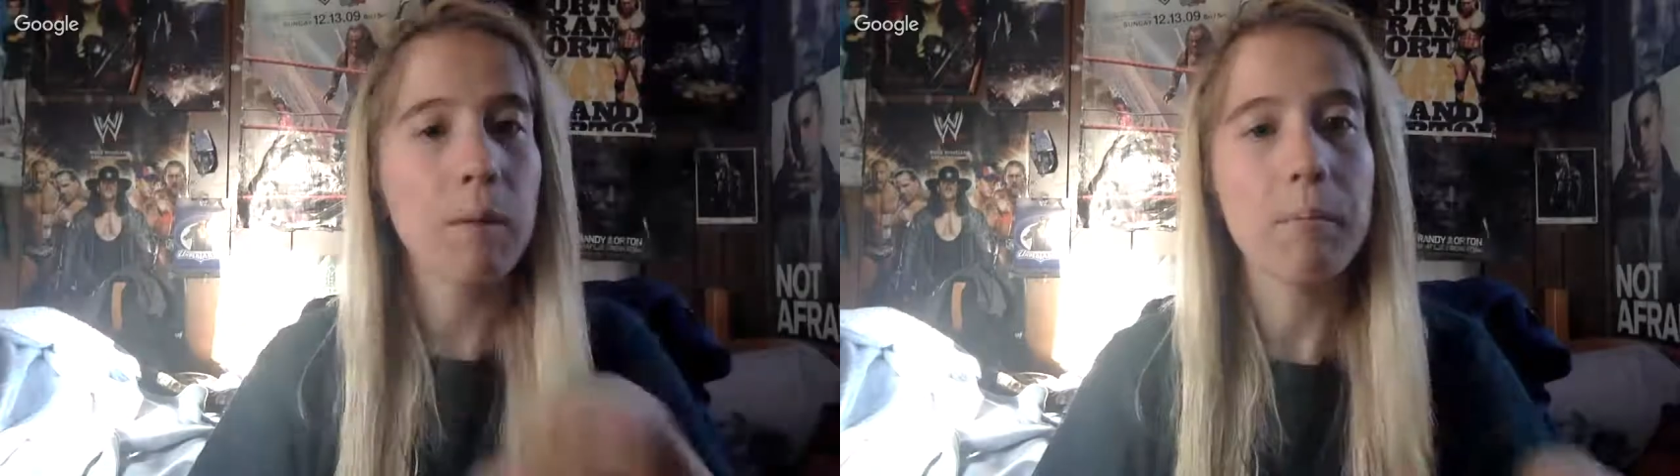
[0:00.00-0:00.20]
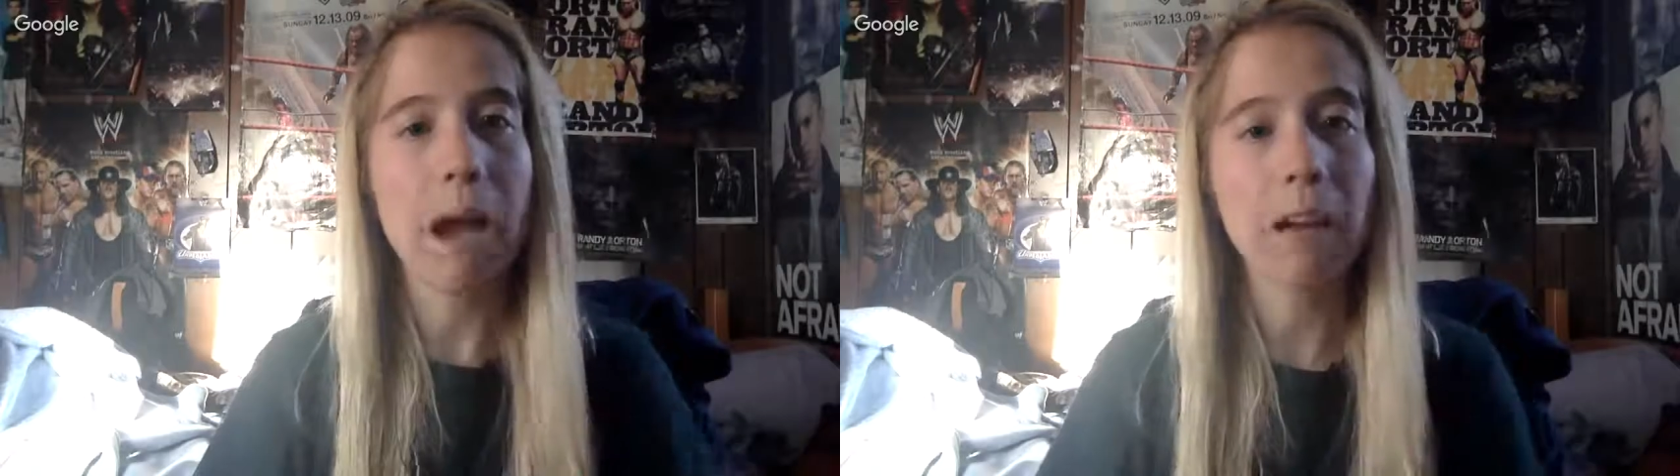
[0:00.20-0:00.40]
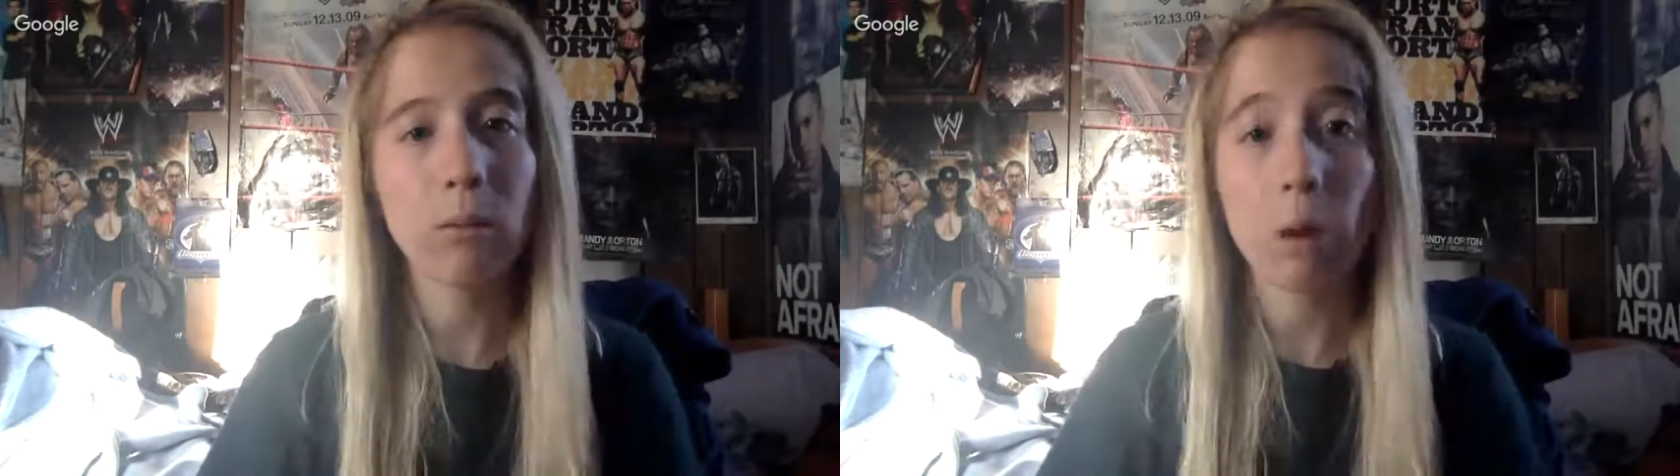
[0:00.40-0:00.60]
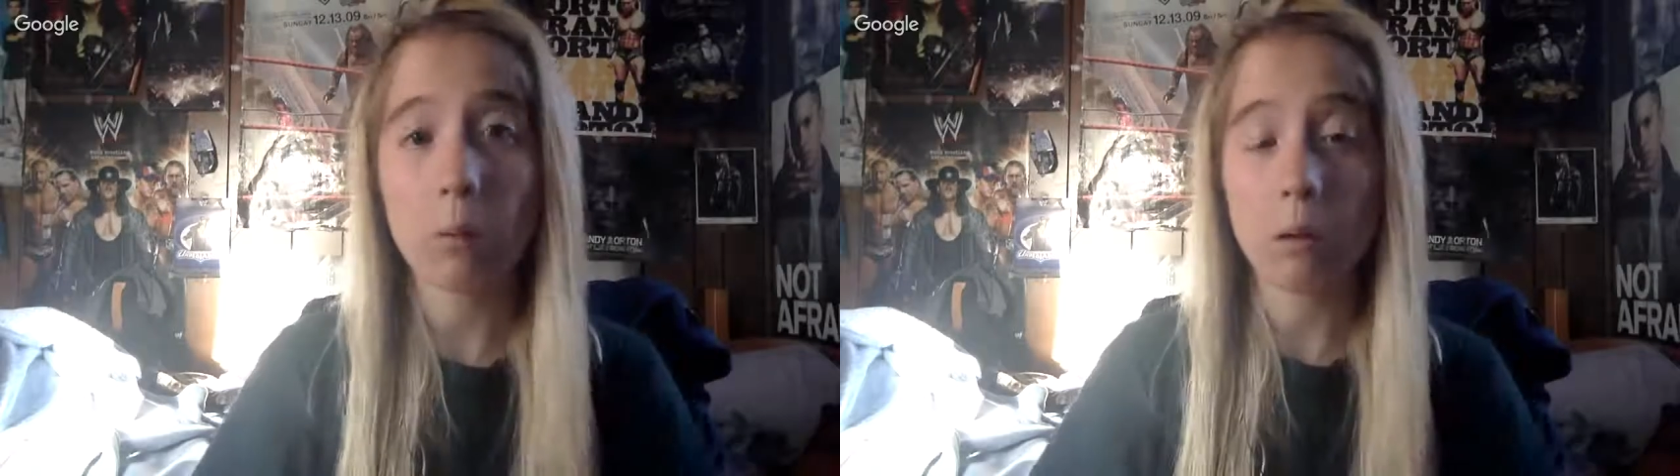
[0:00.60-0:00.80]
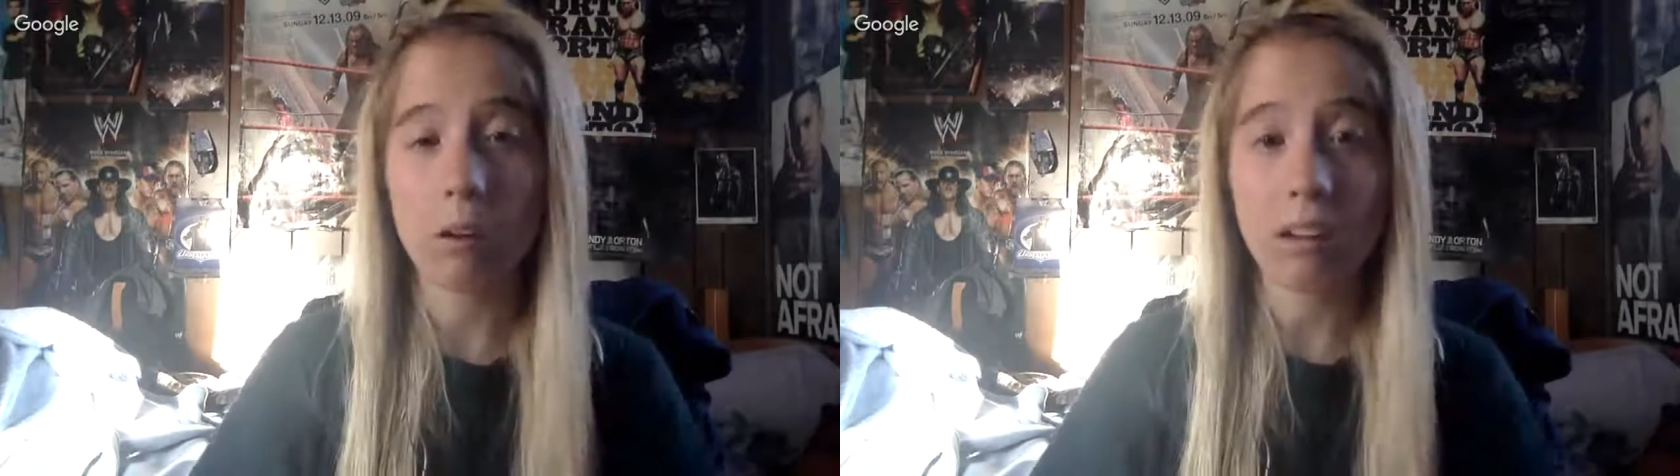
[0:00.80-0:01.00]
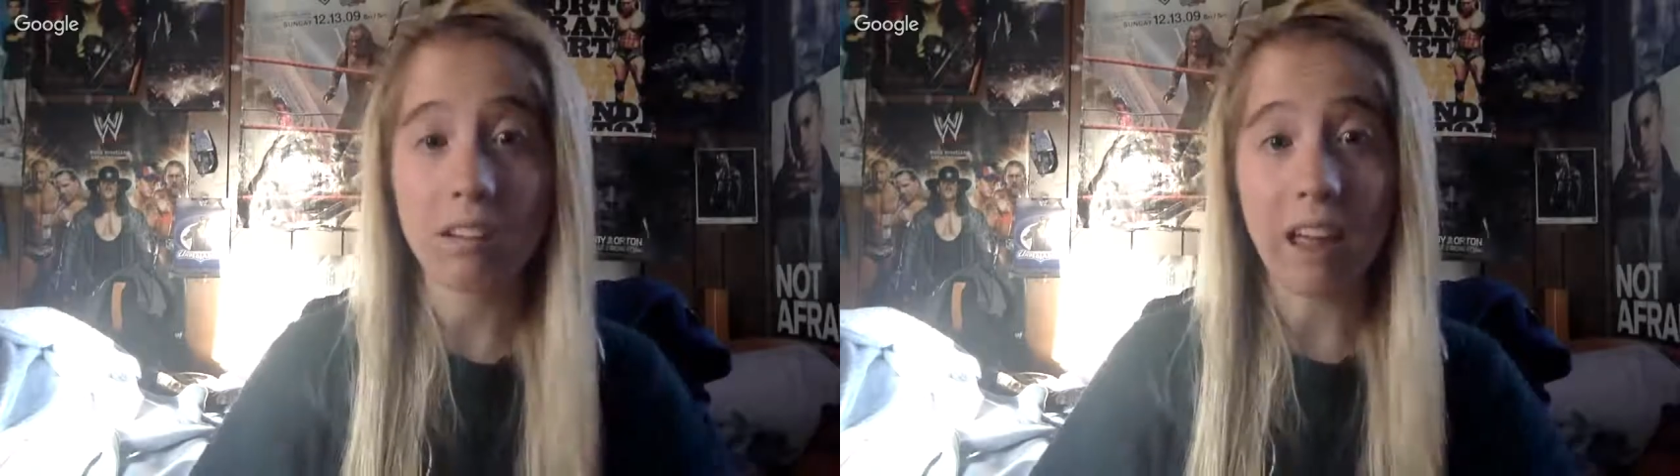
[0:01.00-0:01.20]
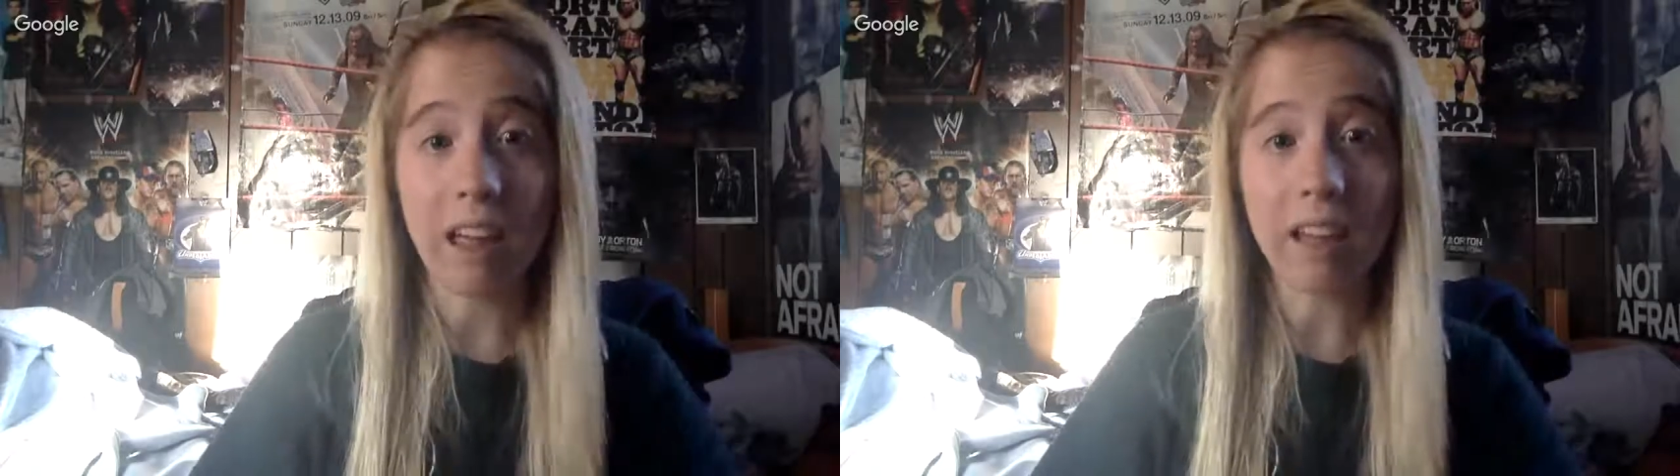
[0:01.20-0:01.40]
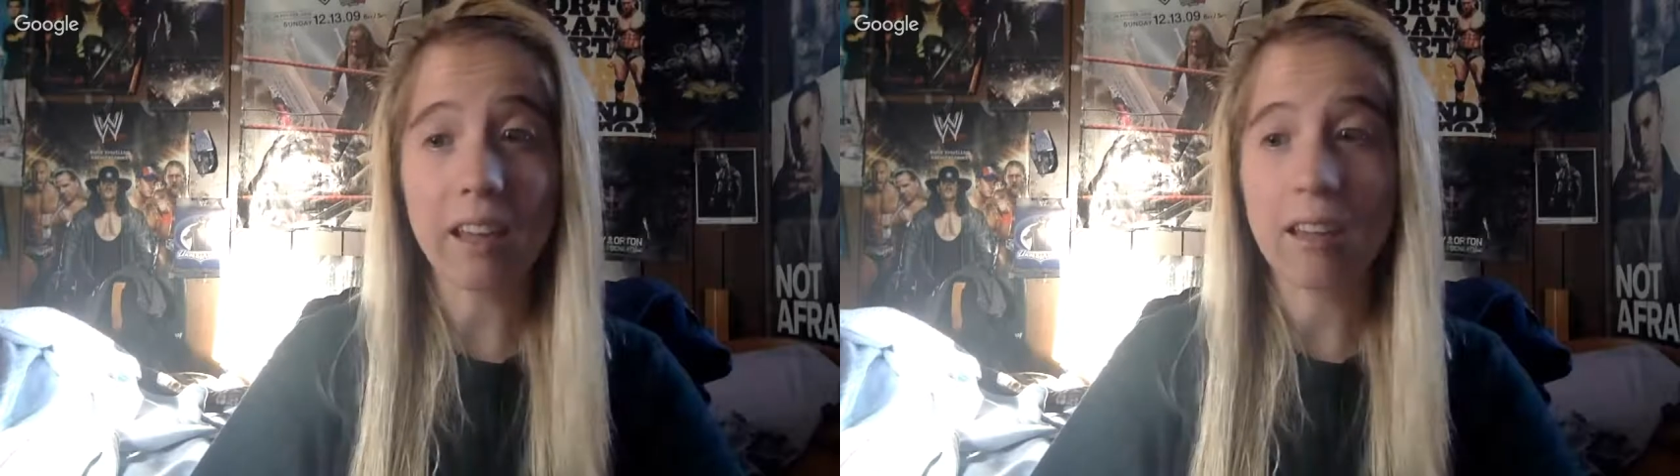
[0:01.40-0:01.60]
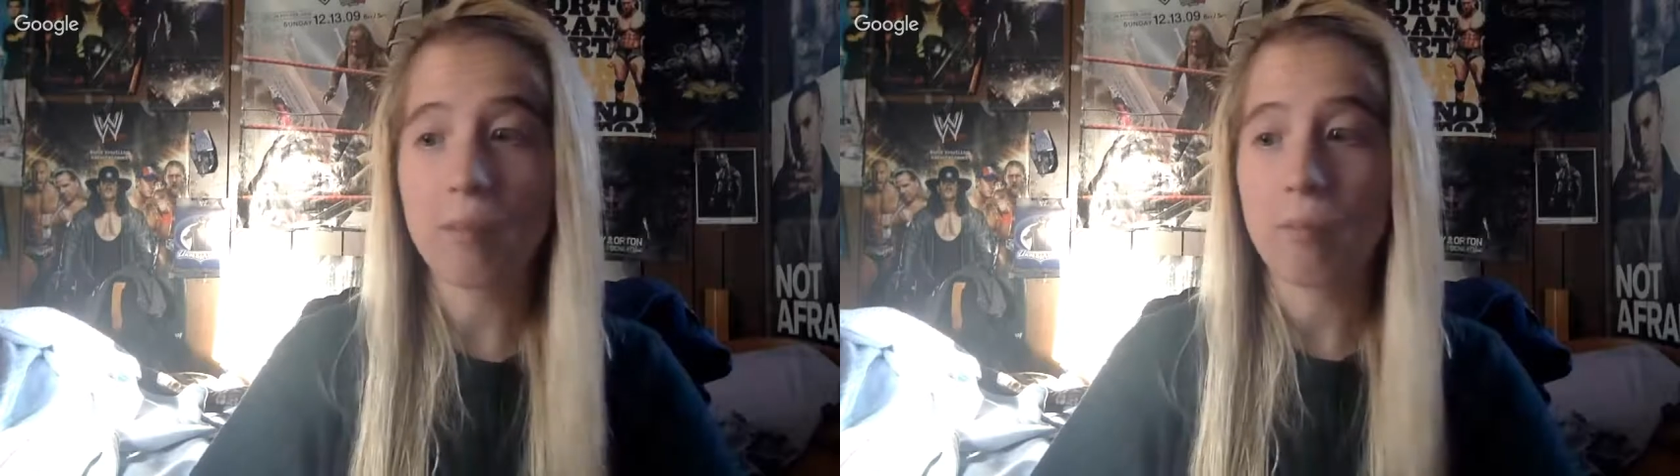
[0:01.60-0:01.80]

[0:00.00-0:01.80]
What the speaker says: and back to what we were saying,